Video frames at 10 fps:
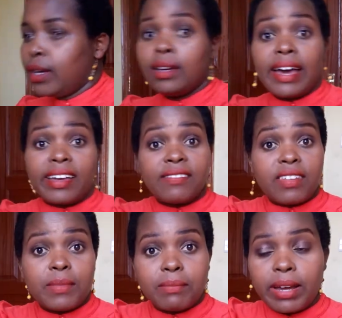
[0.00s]
I have
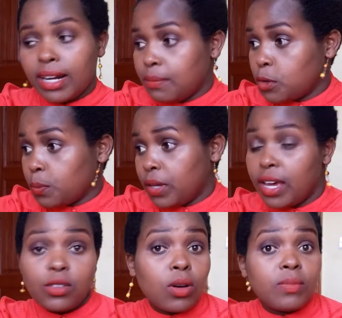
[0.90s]
them in my laptop
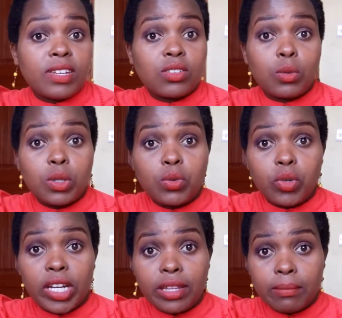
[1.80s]
here, so I'm just going to
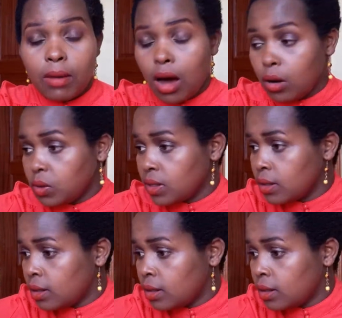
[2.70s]
read them out.